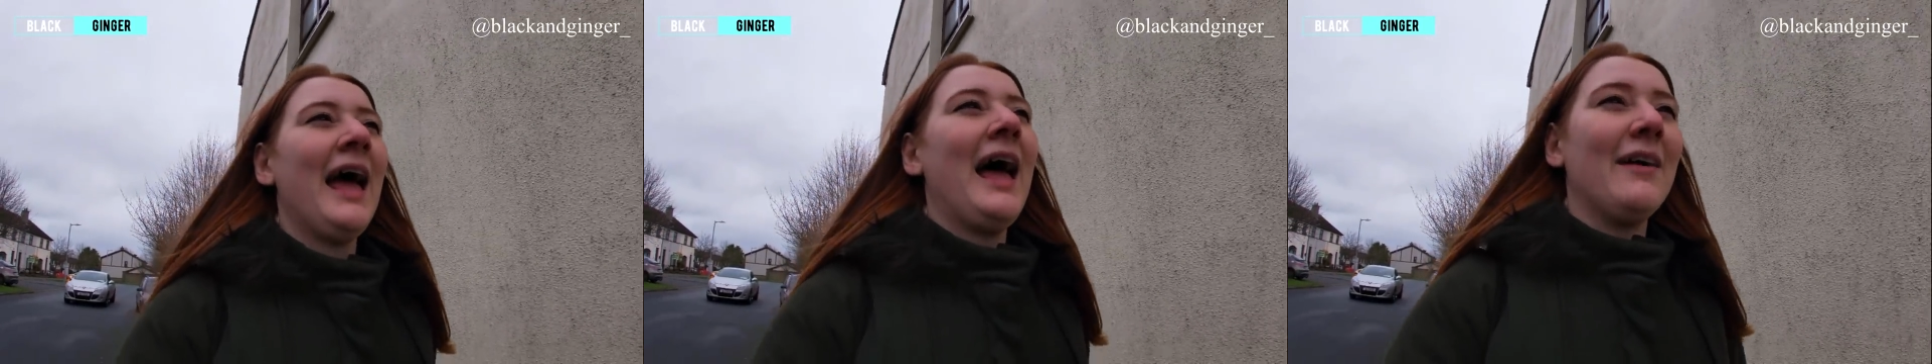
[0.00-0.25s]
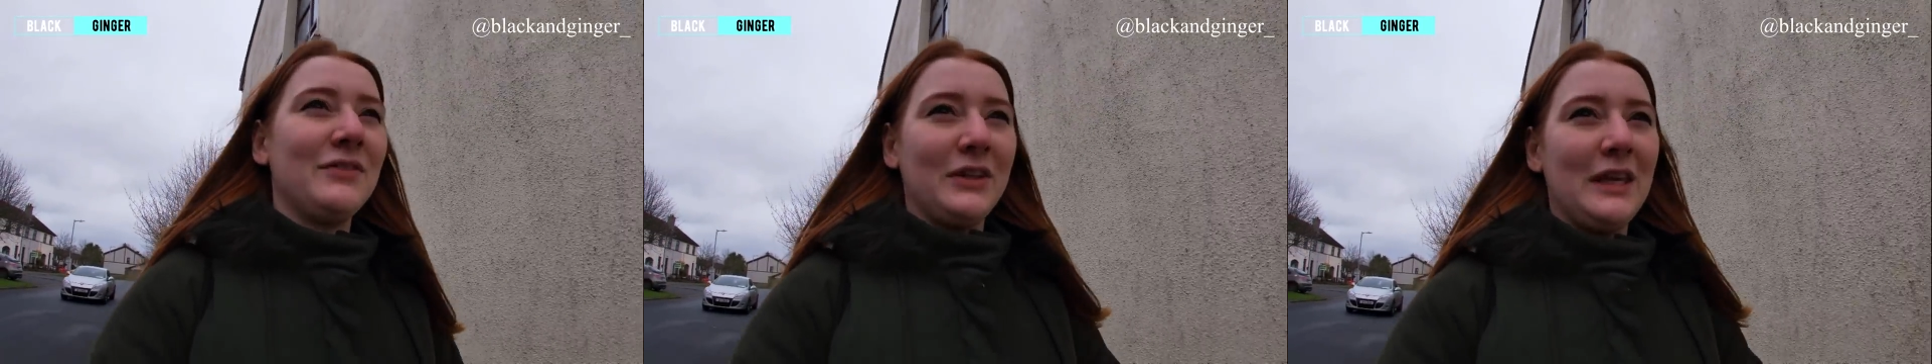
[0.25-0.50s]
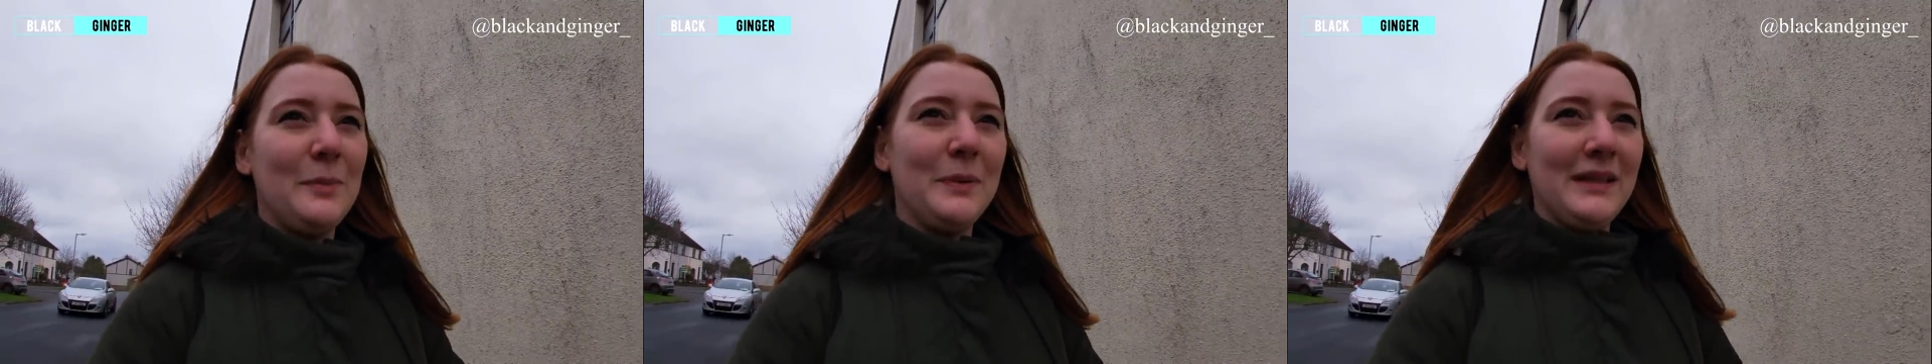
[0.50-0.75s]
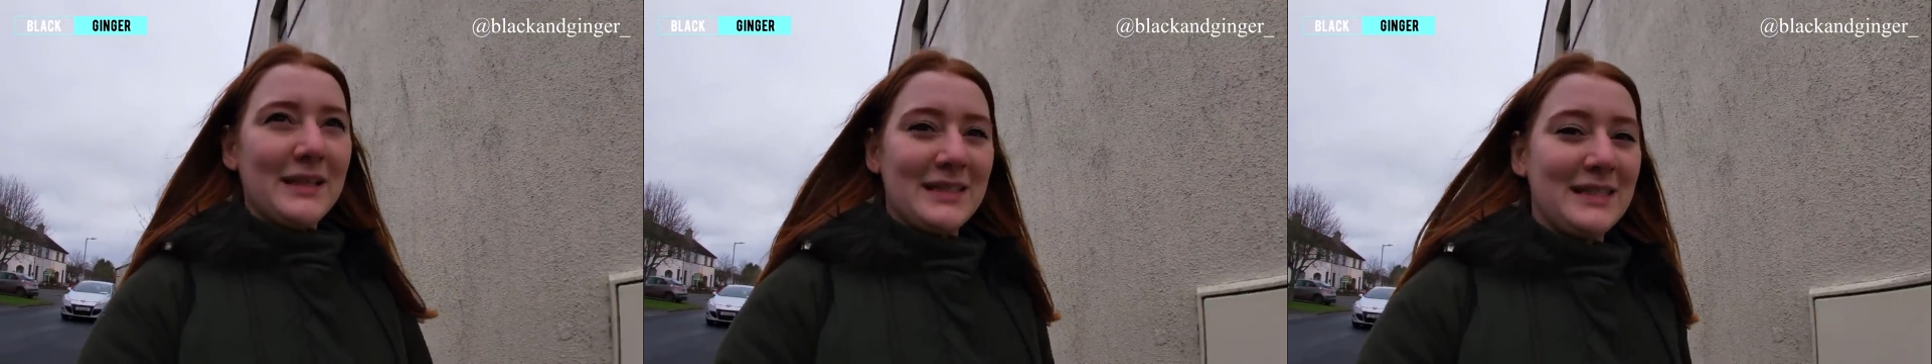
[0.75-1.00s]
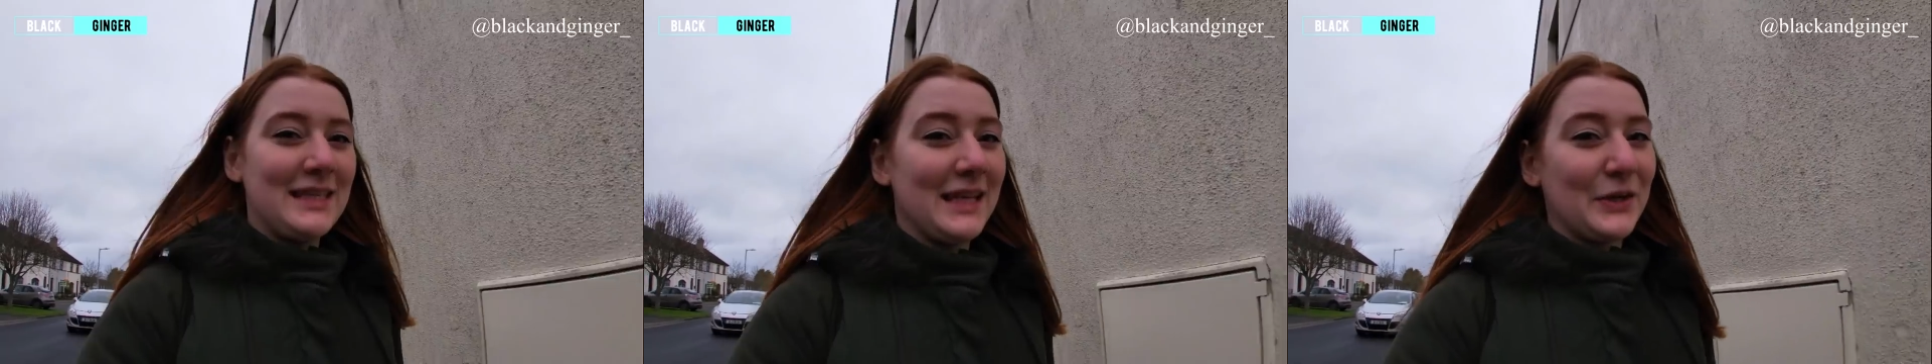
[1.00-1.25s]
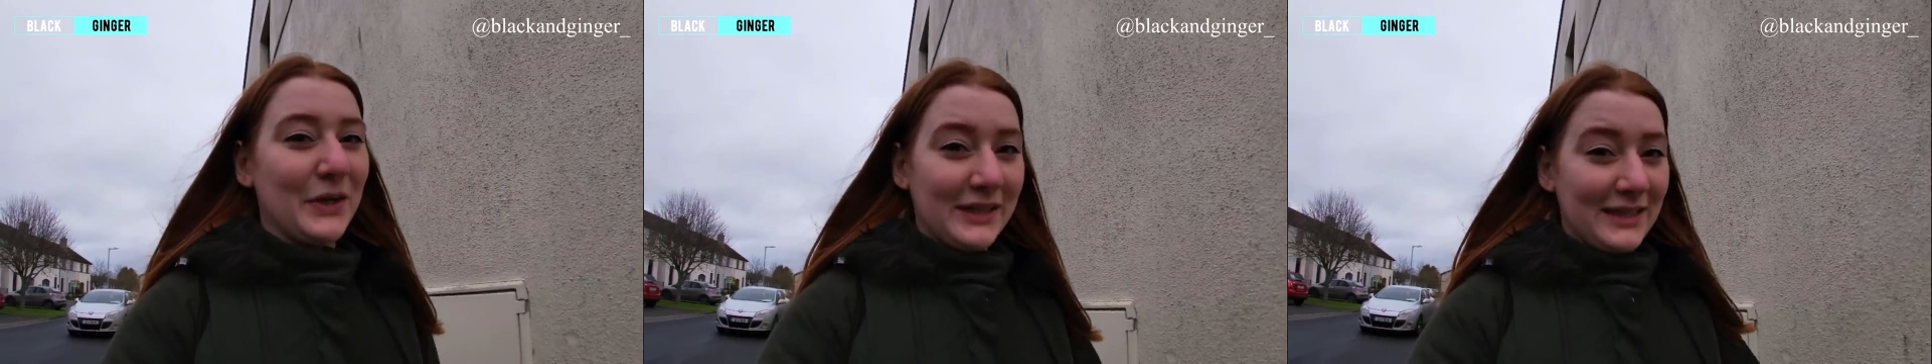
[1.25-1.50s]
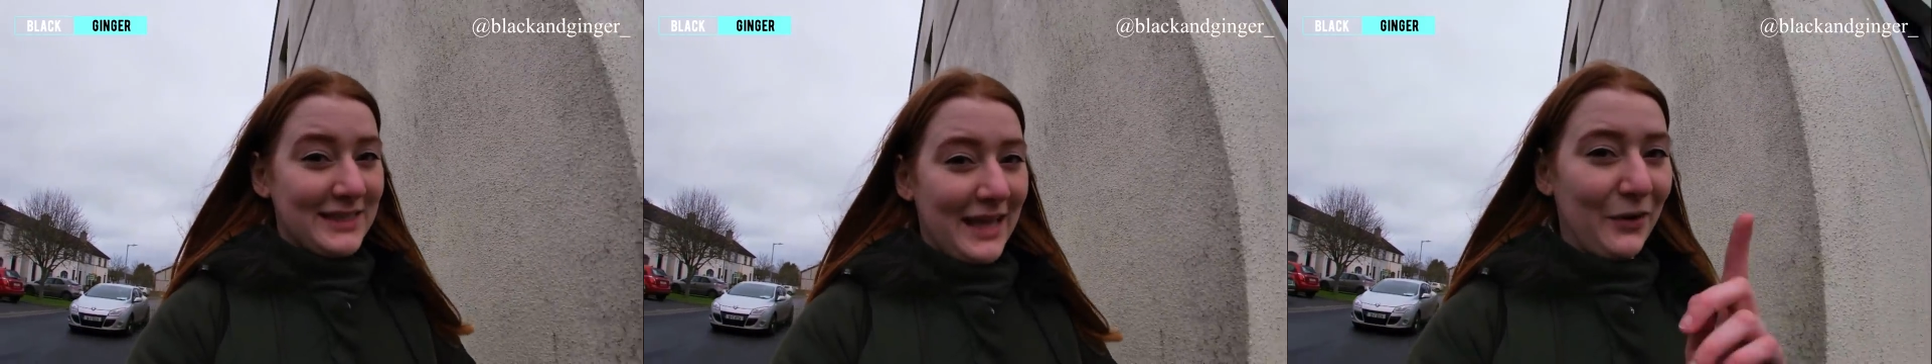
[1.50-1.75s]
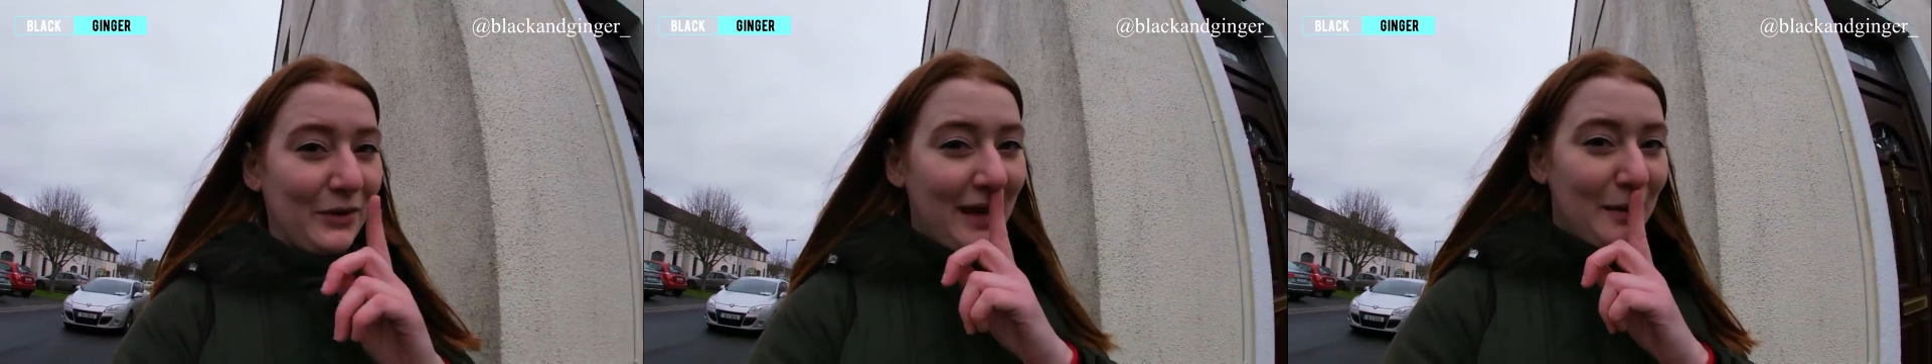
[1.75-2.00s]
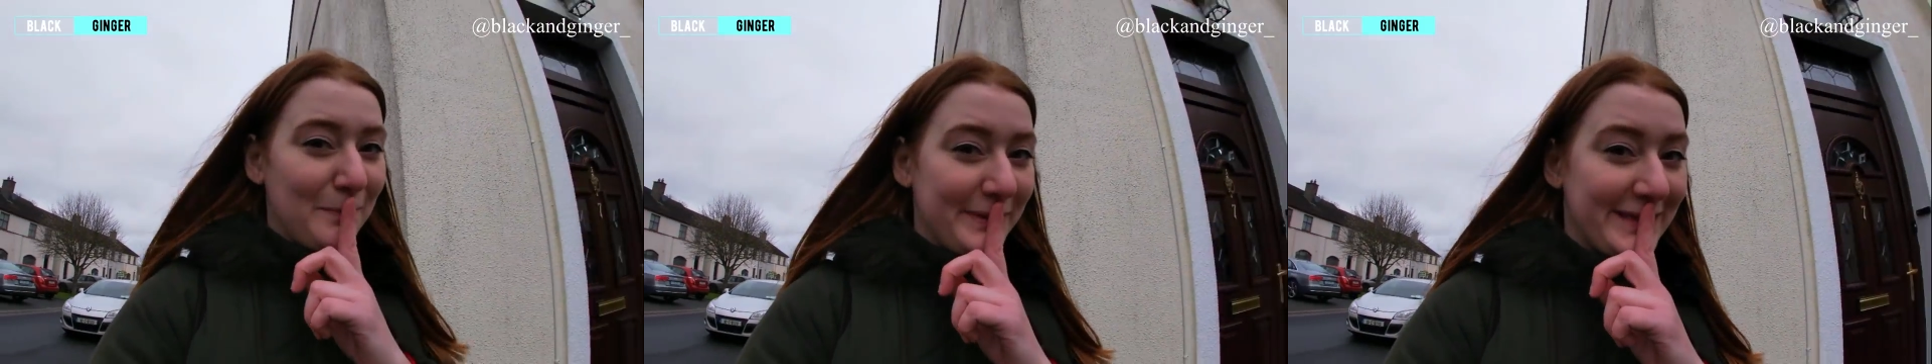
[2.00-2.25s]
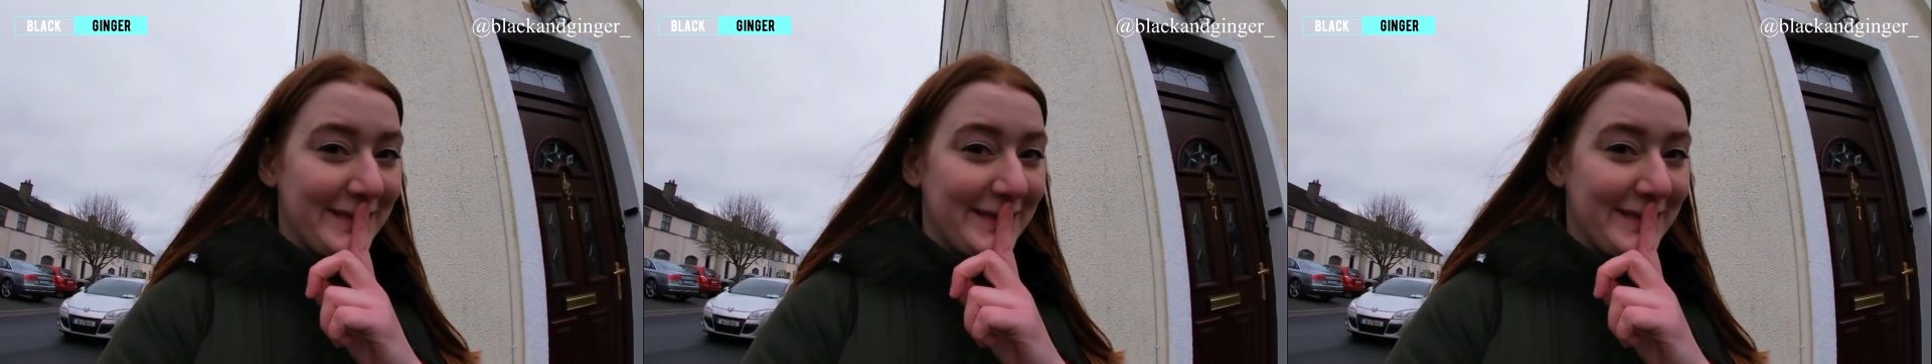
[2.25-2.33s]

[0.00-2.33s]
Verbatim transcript: have to keep it as a secret is that okay